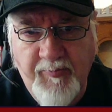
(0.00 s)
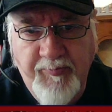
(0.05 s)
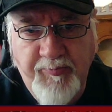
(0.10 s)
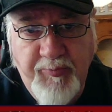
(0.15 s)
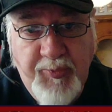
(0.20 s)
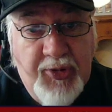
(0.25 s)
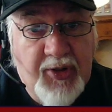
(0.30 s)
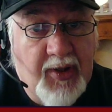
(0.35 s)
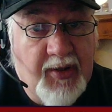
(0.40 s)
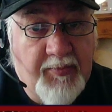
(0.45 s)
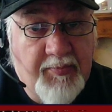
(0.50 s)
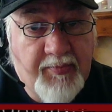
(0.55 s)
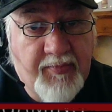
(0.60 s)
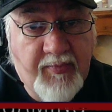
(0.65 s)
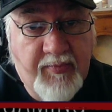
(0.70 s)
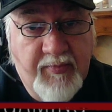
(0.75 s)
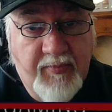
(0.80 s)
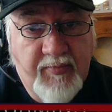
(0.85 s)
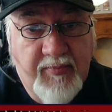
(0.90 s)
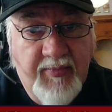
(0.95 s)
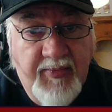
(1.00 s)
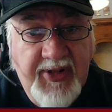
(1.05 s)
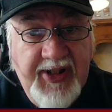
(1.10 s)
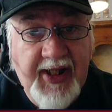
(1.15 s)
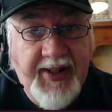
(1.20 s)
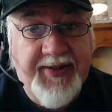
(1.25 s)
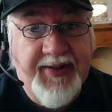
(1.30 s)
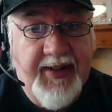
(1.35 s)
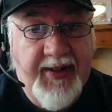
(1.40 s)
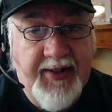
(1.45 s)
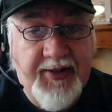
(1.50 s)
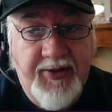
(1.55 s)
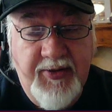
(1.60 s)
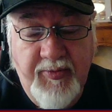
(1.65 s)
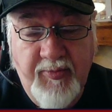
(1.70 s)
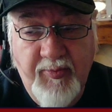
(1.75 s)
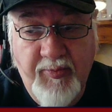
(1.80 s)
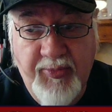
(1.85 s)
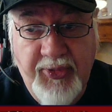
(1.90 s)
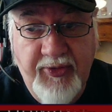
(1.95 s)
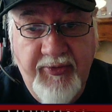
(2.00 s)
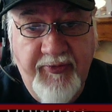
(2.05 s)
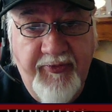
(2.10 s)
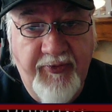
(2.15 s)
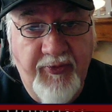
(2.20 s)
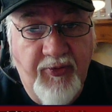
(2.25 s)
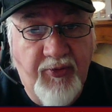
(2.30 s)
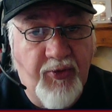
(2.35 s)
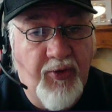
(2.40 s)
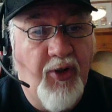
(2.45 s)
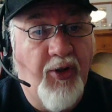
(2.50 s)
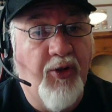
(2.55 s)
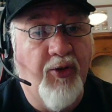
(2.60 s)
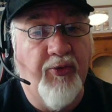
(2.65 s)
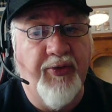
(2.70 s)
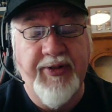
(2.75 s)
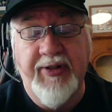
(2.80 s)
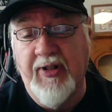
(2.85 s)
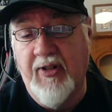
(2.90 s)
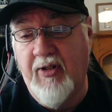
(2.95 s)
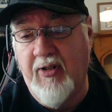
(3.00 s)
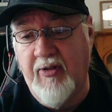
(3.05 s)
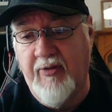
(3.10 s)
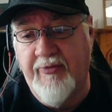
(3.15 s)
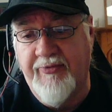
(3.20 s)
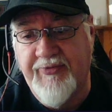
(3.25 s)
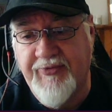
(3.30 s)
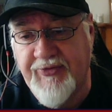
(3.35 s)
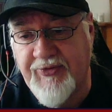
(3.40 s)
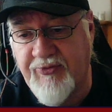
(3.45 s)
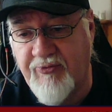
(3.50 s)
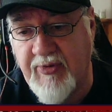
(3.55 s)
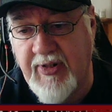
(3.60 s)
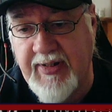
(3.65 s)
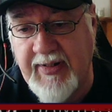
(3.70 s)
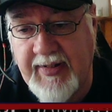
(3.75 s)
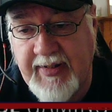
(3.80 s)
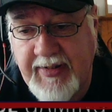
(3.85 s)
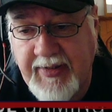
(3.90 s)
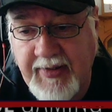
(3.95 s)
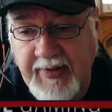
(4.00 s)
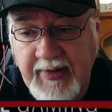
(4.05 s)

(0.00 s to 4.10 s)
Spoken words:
but naked, but for loincloths, really.